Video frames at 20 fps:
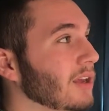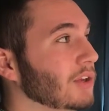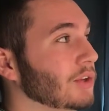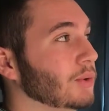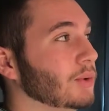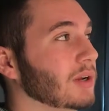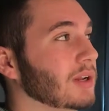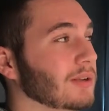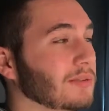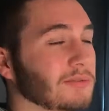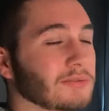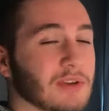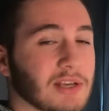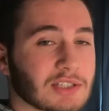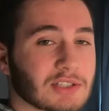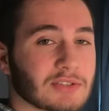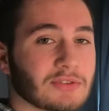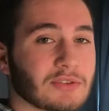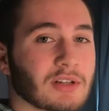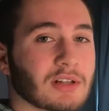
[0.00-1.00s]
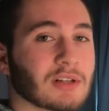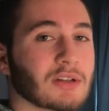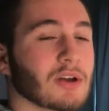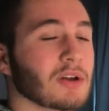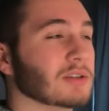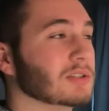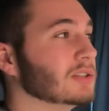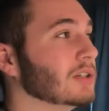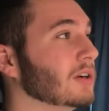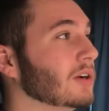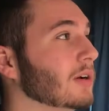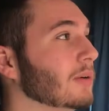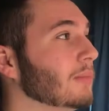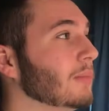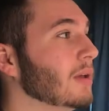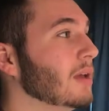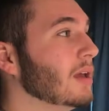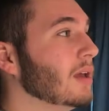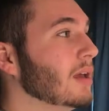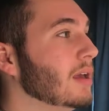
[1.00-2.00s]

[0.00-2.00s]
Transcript: you want to invest for the long term